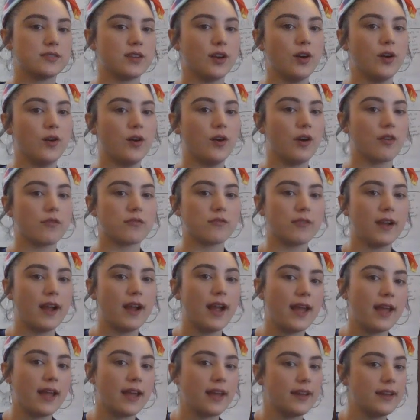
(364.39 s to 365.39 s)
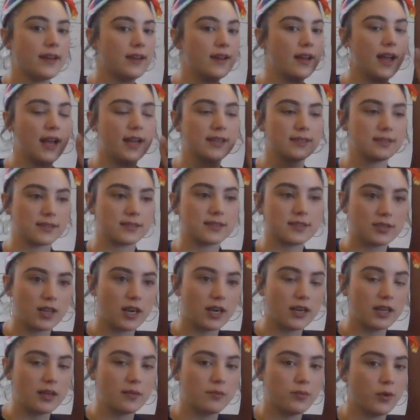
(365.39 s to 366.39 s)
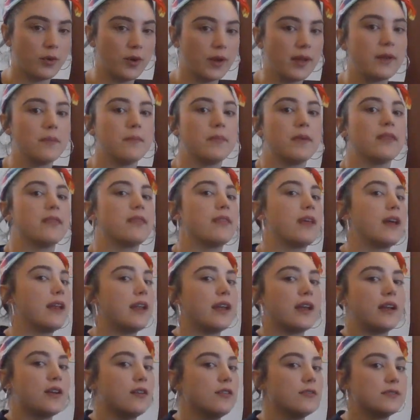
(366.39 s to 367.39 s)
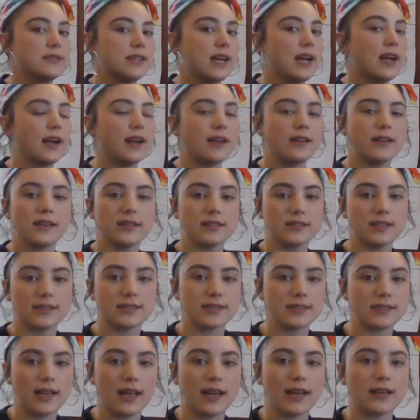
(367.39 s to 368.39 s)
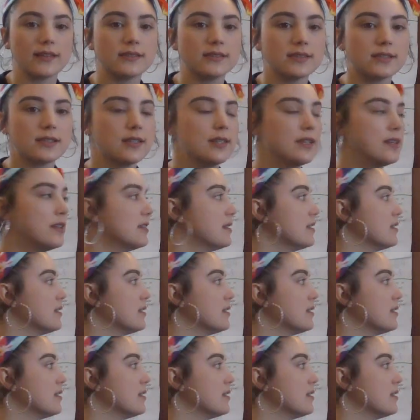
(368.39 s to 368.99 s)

So a ray has a starting point, but then it goes on. It doesn't end.